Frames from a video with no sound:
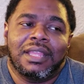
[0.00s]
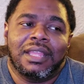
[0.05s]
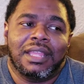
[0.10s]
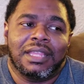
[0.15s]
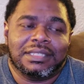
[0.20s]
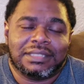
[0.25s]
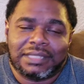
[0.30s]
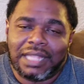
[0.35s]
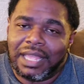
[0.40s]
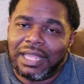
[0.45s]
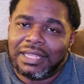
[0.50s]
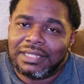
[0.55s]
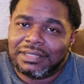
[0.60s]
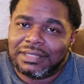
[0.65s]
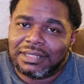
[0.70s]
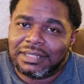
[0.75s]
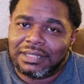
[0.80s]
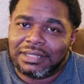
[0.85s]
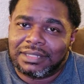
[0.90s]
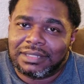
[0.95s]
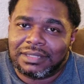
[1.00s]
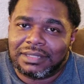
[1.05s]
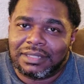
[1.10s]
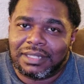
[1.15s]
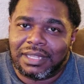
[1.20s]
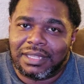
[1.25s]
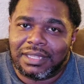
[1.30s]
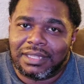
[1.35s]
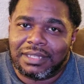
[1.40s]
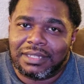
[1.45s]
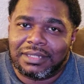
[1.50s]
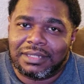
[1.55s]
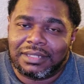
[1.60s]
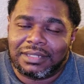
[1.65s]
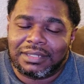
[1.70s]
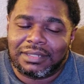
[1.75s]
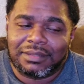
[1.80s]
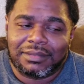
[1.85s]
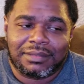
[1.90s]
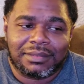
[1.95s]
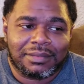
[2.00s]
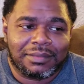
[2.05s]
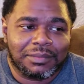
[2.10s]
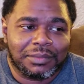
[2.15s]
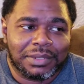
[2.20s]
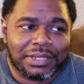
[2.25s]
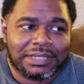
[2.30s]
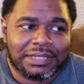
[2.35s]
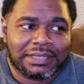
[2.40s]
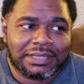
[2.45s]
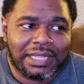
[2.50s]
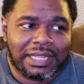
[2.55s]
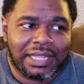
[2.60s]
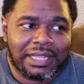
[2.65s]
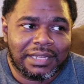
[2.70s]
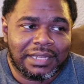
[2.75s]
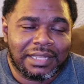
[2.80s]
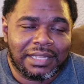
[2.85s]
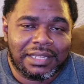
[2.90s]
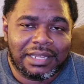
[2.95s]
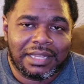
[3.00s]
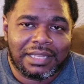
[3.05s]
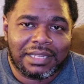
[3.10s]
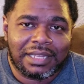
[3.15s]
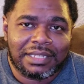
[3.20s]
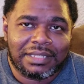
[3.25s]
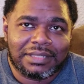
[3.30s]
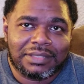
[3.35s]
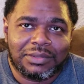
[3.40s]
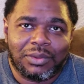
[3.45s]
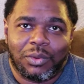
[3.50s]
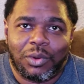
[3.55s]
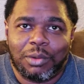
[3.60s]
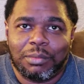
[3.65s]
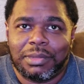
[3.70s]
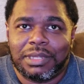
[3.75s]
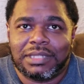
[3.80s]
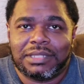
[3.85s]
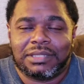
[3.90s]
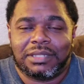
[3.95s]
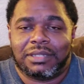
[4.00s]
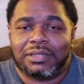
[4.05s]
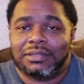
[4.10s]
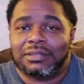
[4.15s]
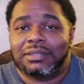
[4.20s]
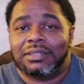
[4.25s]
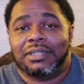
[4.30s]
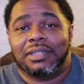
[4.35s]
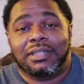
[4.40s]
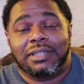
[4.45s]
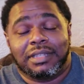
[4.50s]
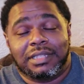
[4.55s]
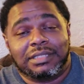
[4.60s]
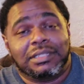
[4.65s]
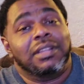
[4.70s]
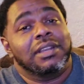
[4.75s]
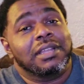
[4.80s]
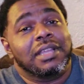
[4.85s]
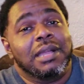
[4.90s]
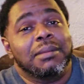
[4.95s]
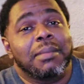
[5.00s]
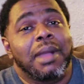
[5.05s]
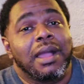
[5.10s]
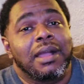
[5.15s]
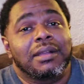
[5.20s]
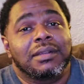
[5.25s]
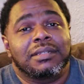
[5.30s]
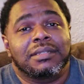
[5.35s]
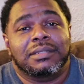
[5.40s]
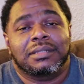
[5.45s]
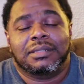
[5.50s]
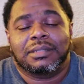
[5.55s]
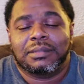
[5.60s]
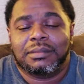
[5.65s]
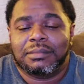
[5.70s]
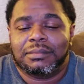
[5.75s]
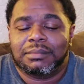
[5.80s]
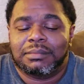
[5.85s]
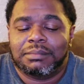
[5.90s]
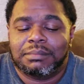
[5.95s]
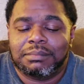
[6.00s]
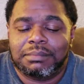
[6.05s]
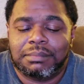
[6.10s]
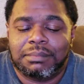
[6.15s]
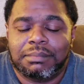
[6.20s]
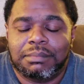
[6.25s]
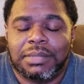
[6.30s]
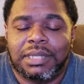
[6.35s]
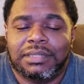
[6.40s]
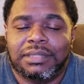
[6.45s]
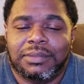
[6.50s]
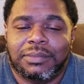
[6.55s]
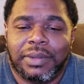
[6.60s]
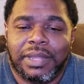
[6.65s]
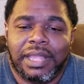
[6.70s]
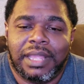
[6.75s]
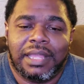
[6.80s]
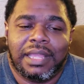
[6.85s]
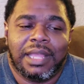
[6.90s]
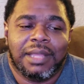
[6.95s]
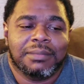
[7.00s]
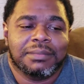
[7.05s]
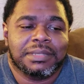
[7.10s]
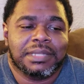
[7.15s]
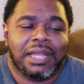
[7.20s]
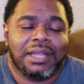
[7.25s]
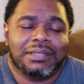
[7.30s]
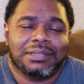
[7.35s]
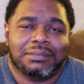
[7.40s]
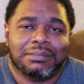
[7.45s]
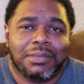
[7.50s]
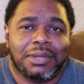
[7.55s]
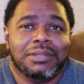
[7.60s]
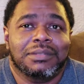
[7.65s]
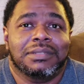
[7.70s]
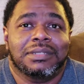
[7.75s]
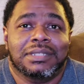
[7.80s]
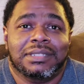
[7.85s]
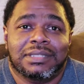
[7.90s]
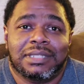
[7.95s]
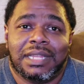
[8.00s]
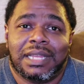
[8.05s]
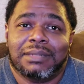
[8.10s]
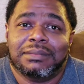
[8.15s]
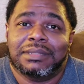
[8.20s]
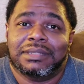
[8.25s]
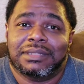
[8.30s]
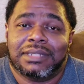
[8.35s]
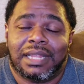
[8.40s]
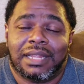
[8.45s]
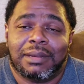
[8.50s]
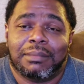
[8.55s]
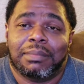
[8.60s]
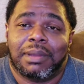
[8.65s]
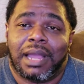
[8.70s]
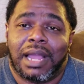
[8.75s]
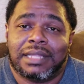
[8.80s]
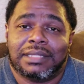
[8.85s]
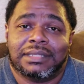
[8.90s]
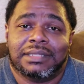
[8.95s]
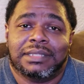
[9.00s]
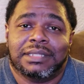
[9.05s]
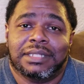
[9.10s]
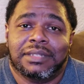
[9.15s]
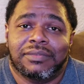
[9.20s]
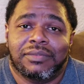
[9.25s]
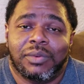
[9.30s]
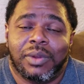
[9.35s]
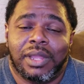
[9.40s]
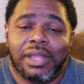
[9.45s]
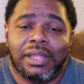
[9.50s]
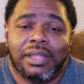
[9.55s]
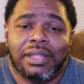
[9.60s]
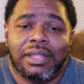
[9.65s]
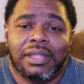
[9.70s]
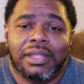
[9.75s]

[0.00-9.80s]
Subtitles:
it stays in. And when it's staying in, it's dormant. So it's going to come out. But the way it comes out, most of the times, it's not a positive way.